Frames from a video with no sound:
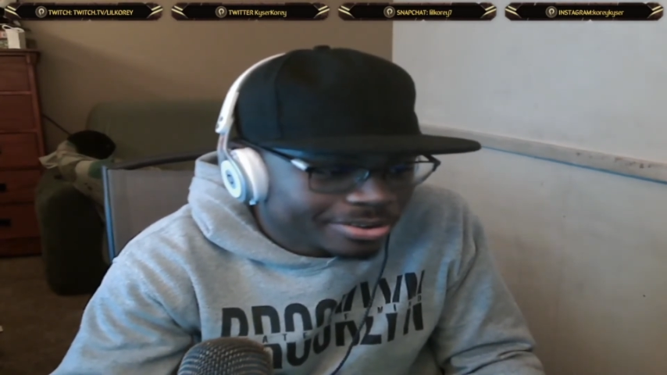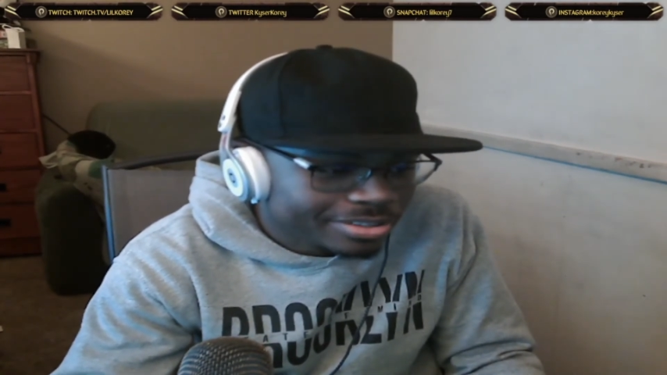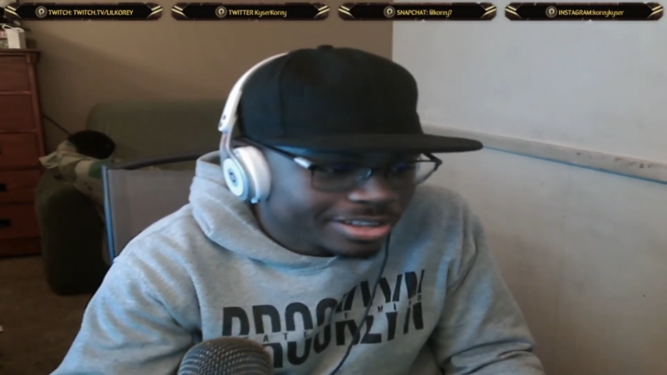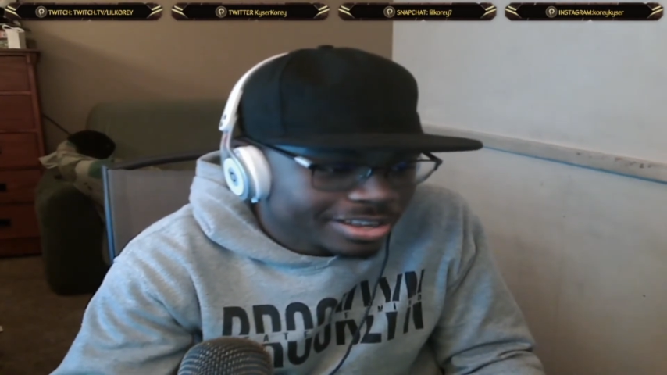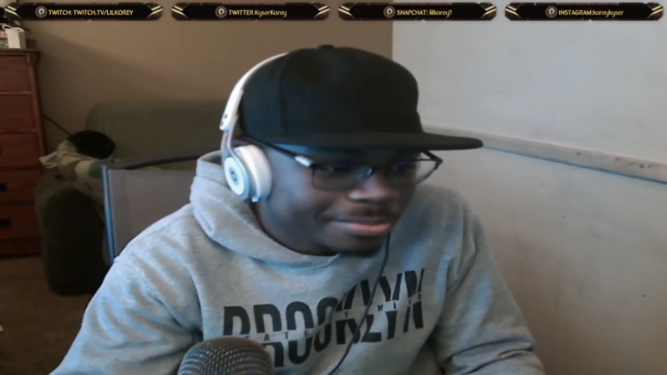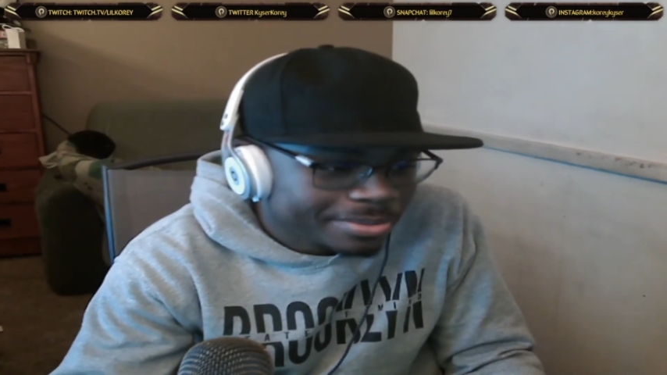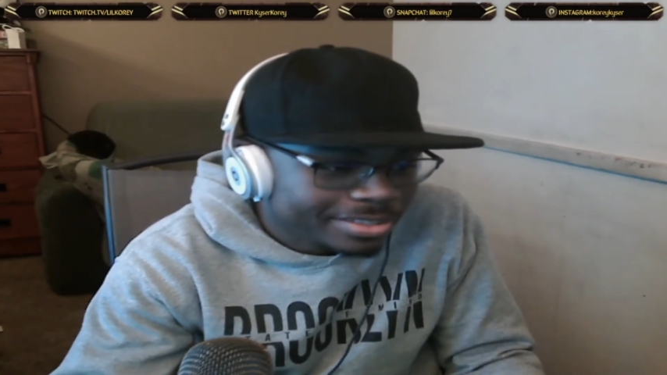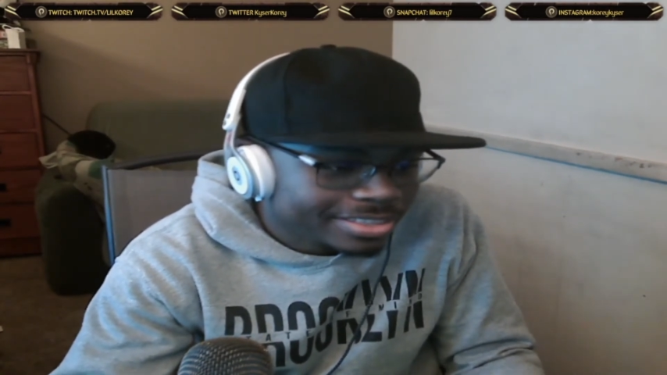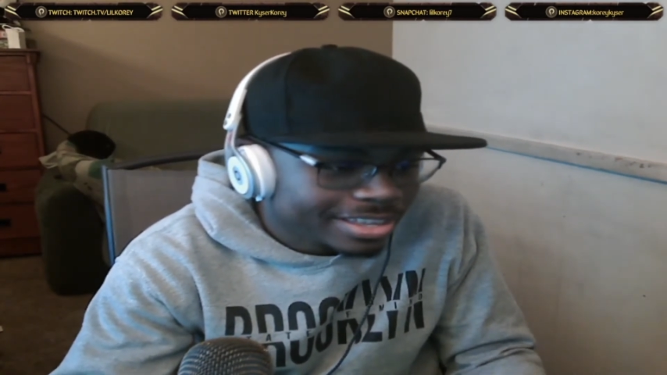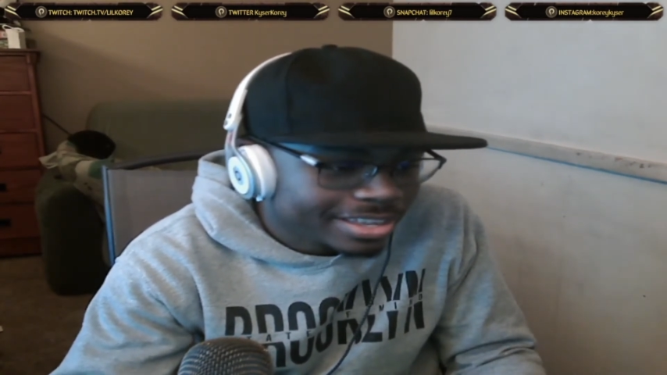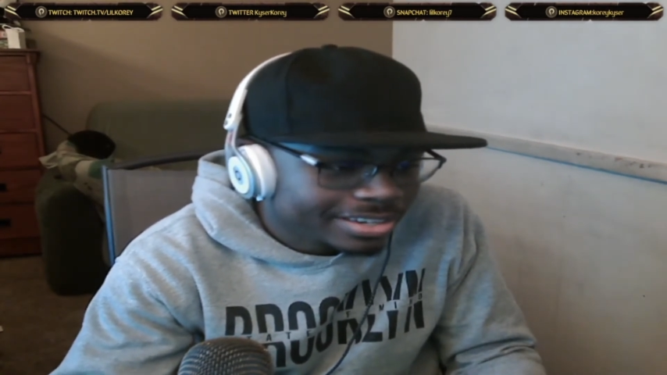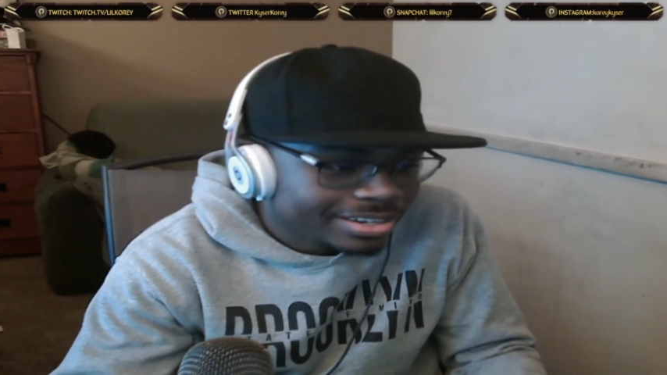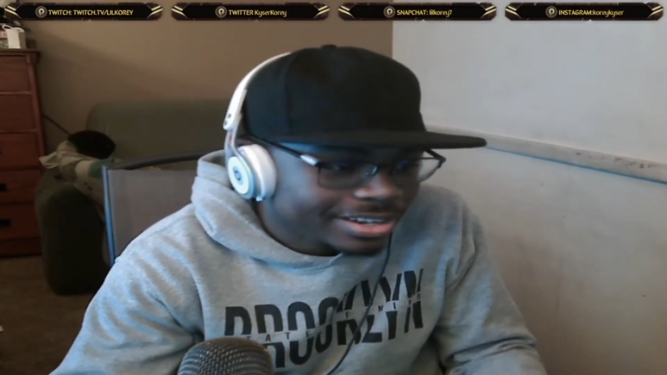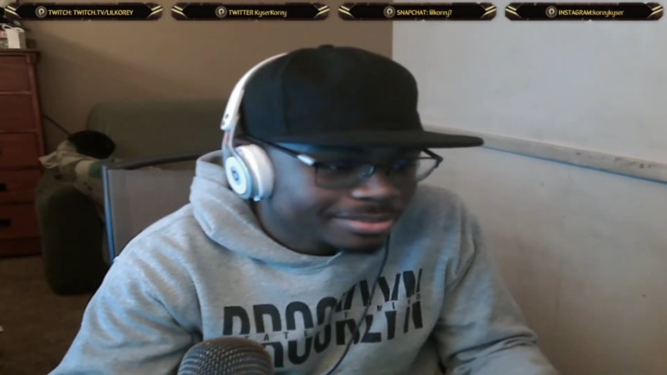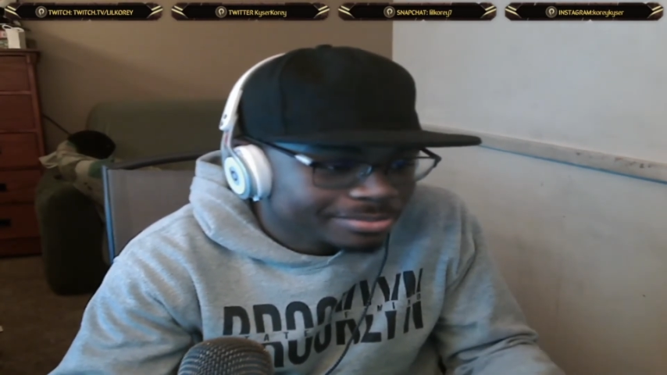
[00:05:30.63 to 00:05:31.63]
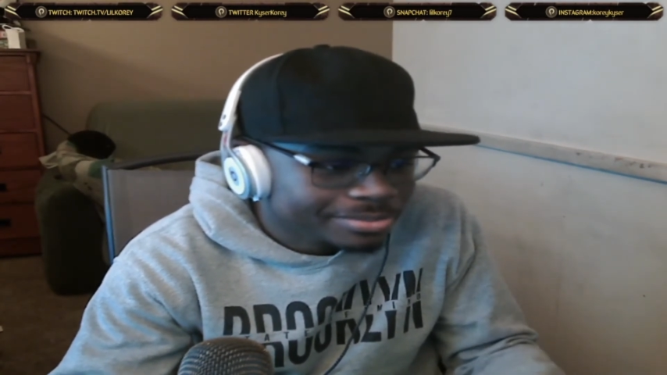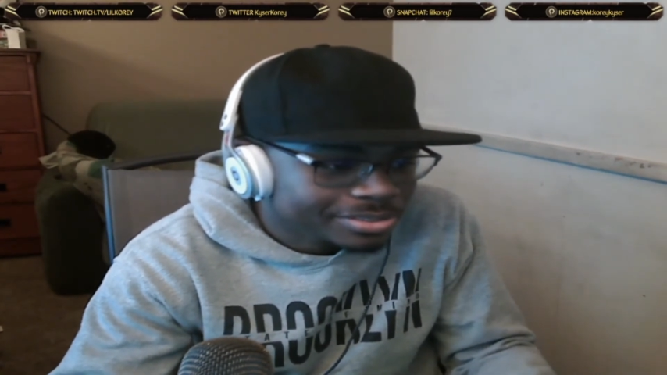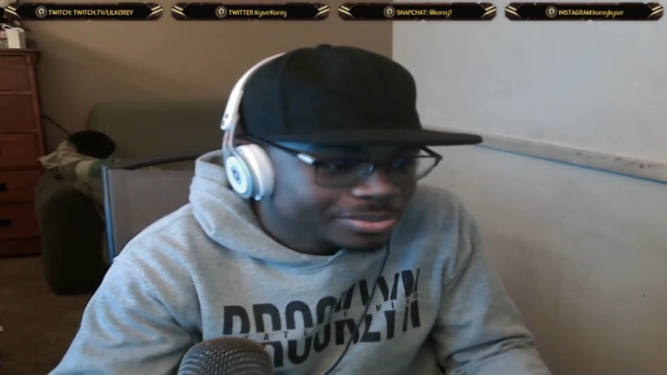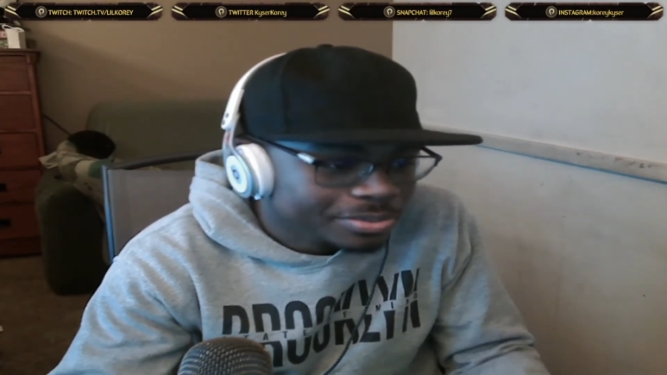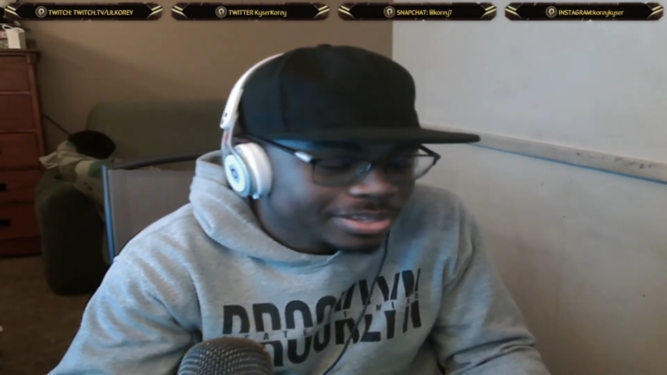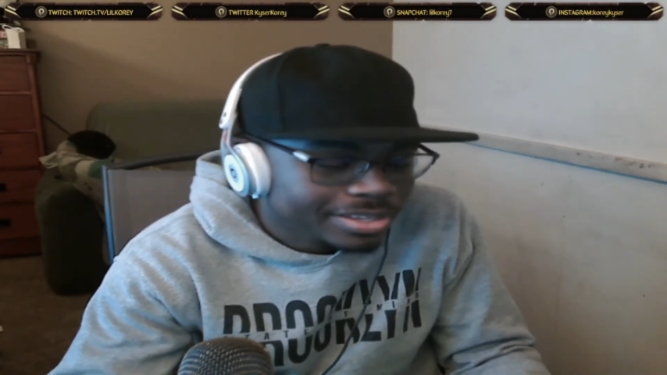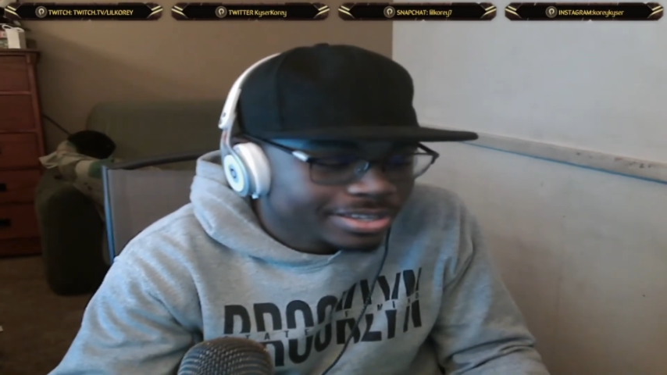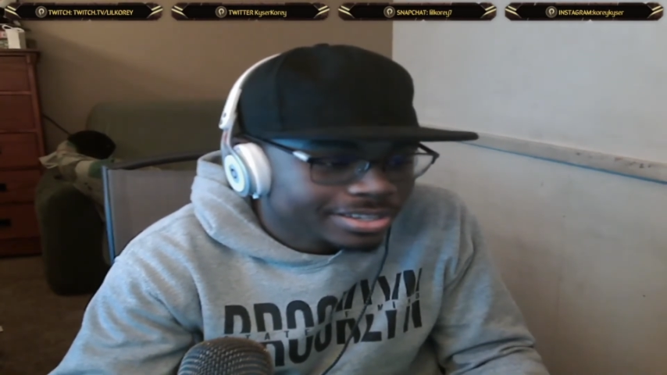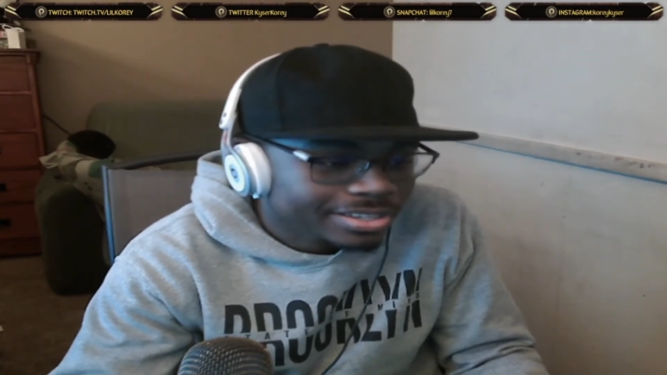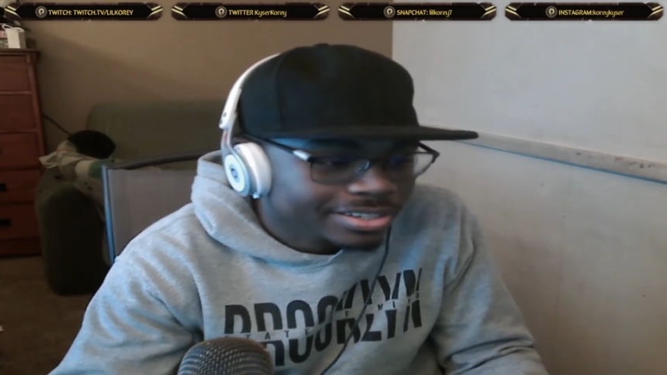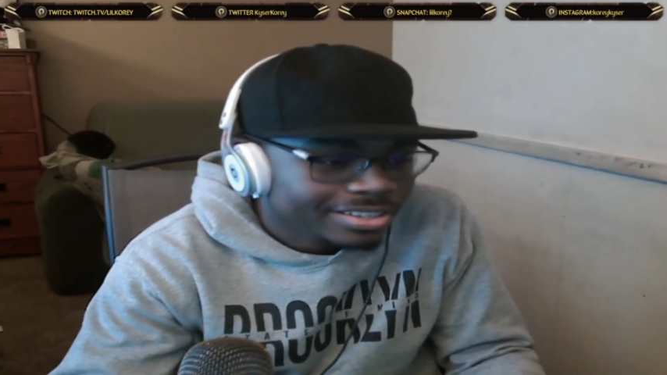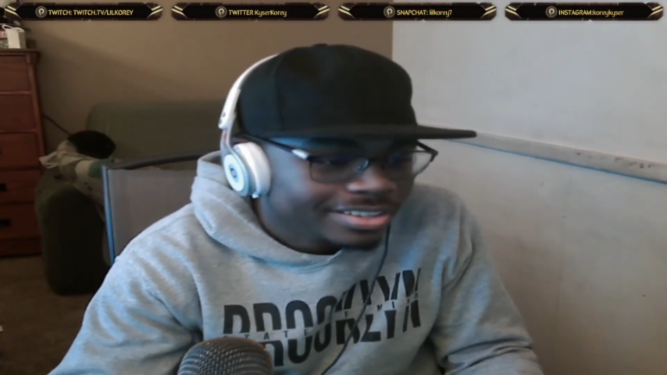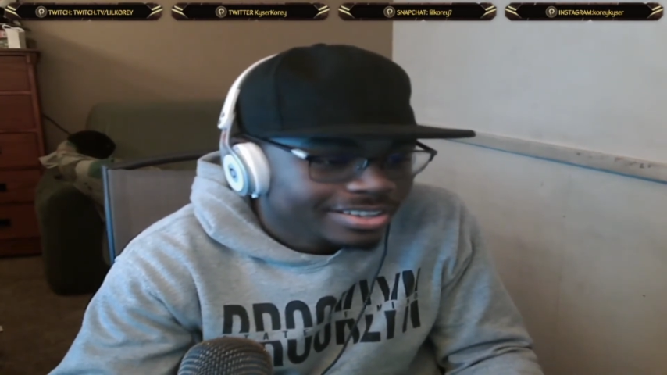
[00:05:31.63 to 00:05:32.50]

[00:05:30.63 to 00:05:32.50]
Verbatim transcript: Y'all be thinking I'm tweaking.